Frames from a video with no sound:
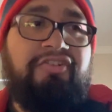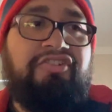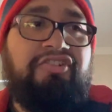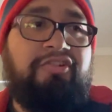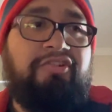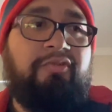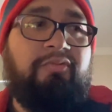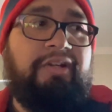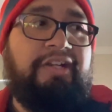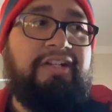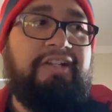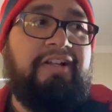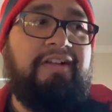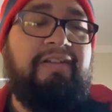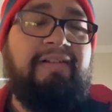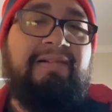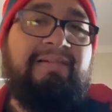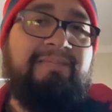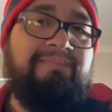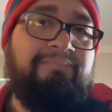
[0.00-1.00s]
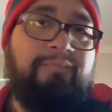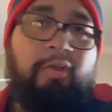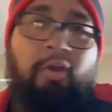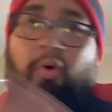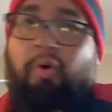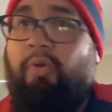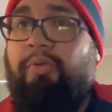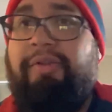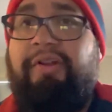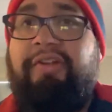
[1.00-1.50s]
Gio Reyna,
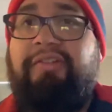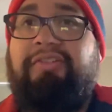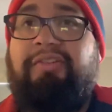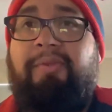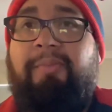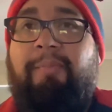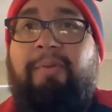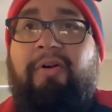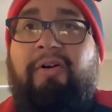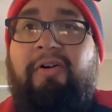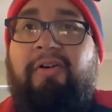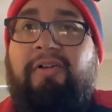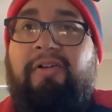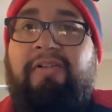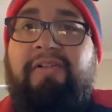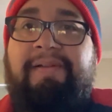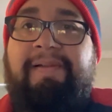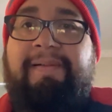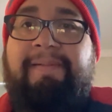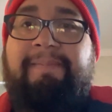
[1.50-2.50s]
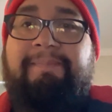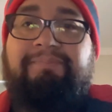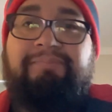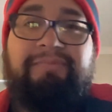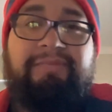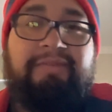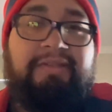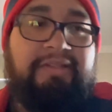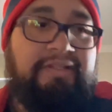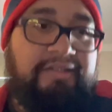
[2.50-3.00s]
hold on to the ball,
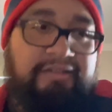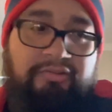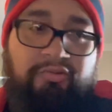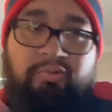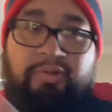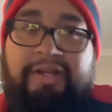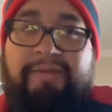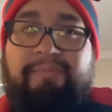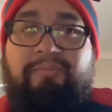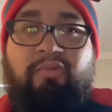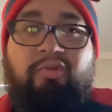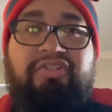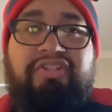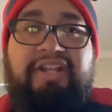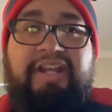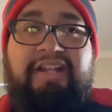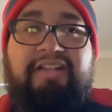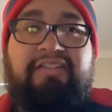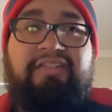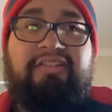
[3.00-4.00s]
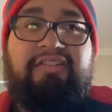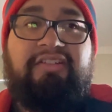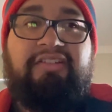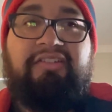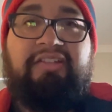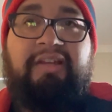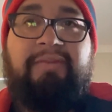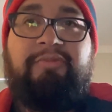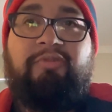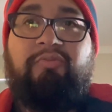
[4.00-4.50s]
create more
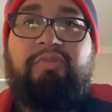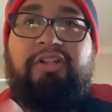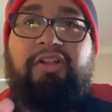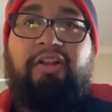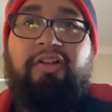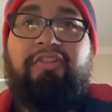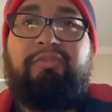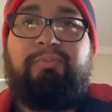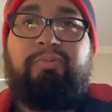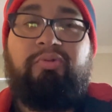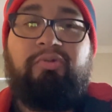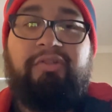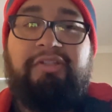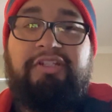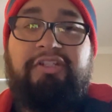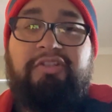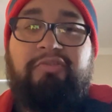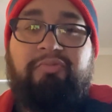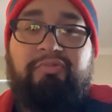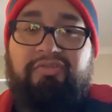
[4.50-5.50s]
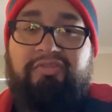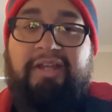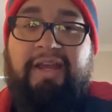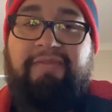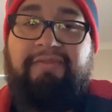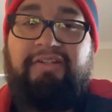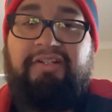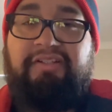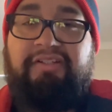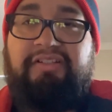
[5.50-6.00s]
chances. I mean, we lost Pooley, who was
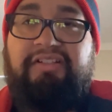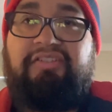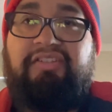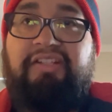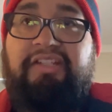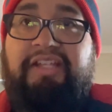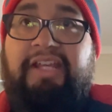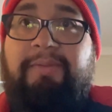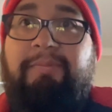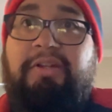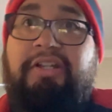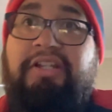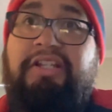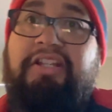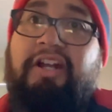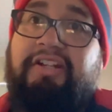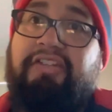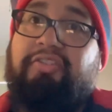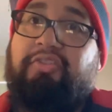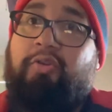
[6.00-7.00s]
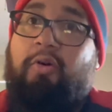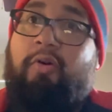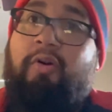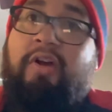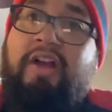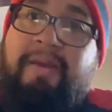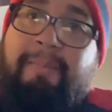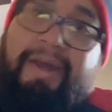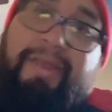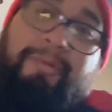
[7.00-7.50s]
having a decent game, and he got his goal.
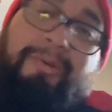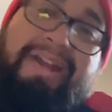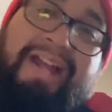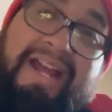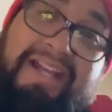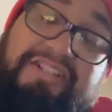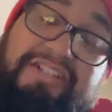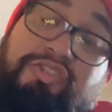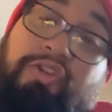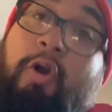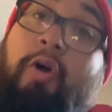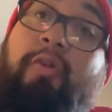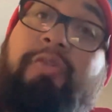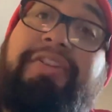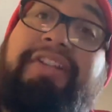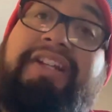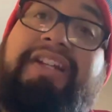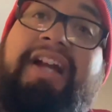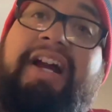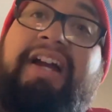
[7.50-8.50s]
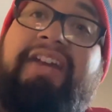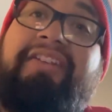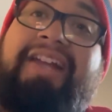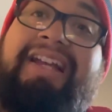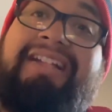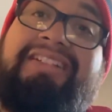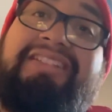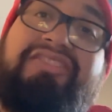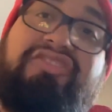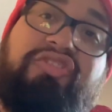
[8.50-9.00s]
By the way, I called it, guys.
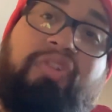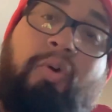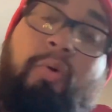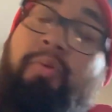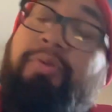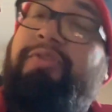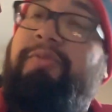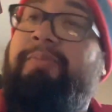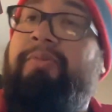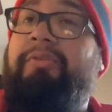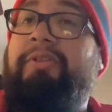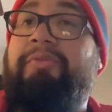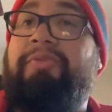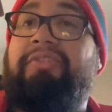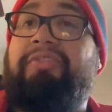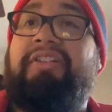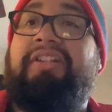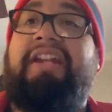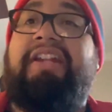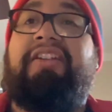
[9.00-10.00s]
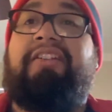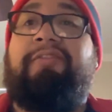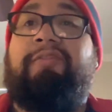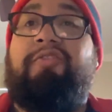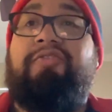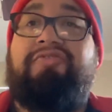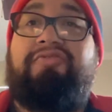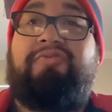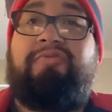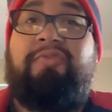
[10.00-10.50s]
I told you Pooley was going to get his
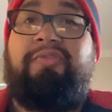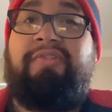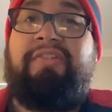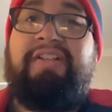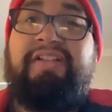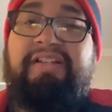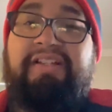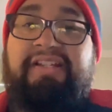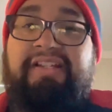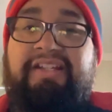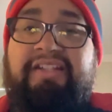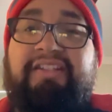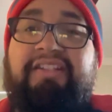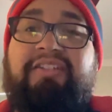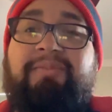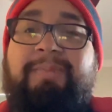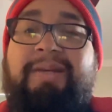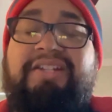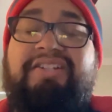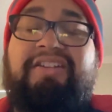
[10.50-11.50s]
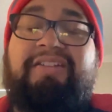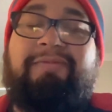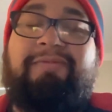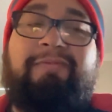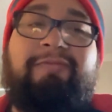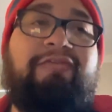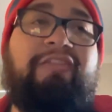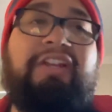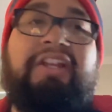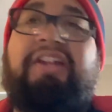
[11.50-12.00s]
first goal in this match. I
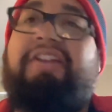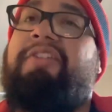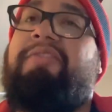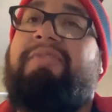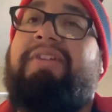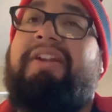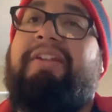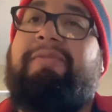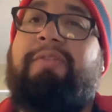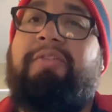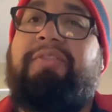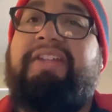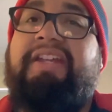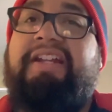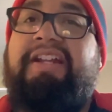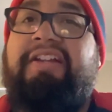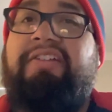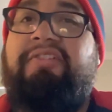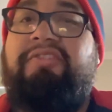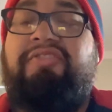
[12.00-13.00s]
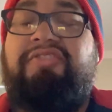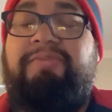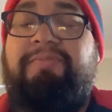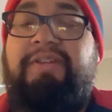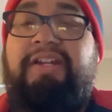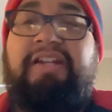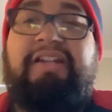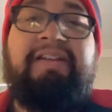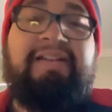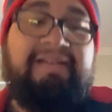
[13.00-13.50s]
freaking knew it. I felt that energy,
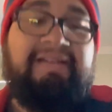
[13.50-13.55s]
man.